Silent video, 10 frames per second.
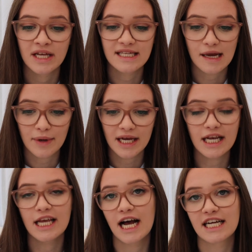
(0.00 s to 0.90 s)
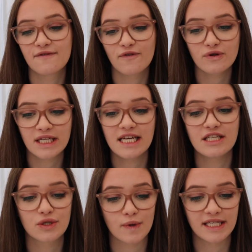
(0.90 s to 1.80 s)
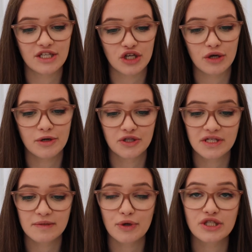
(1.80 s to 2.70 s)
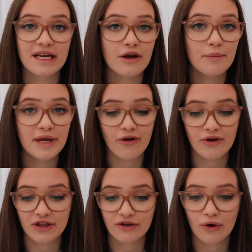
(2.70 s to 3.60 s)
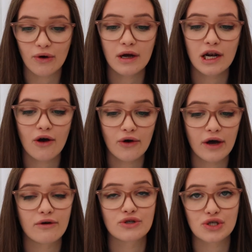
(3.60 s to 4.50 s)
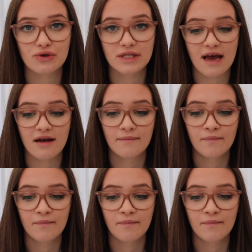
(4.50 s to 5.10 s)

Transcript: Typically lasts 14 to 22 months, but it could be longer or shorter.